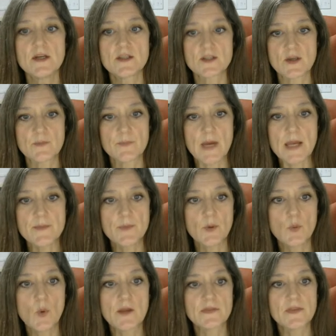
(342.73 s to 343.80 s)
So in
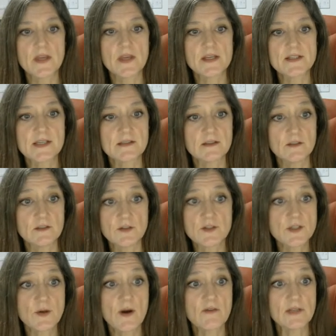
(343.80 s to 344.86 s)
paper 1, you
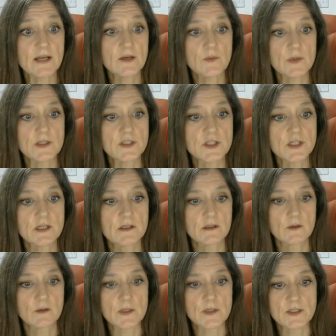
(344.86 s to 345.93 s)
still have a language
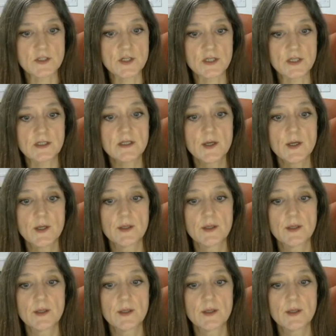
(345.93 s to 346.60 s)
question,